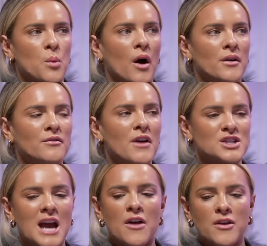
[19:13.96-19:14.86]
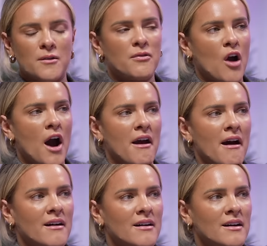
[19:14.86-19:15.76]
one, fresh out the
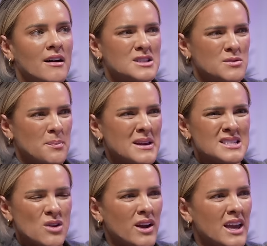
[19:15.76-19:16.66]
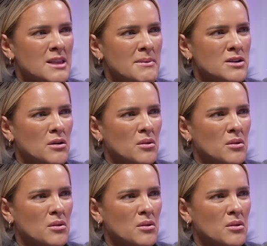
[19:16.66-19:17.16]
fryer. Because it was a bit soggy in the middle.